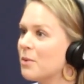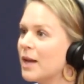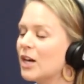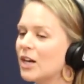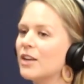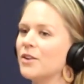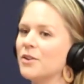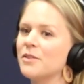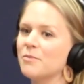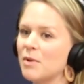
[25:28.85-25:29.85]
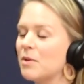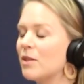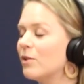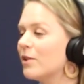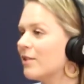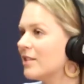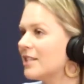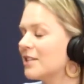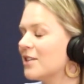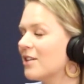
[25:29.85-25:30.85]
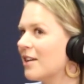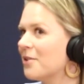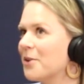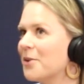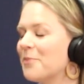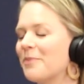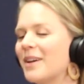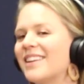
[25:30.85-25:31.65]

aware, maybe they'll learn on TikTok. I don't know.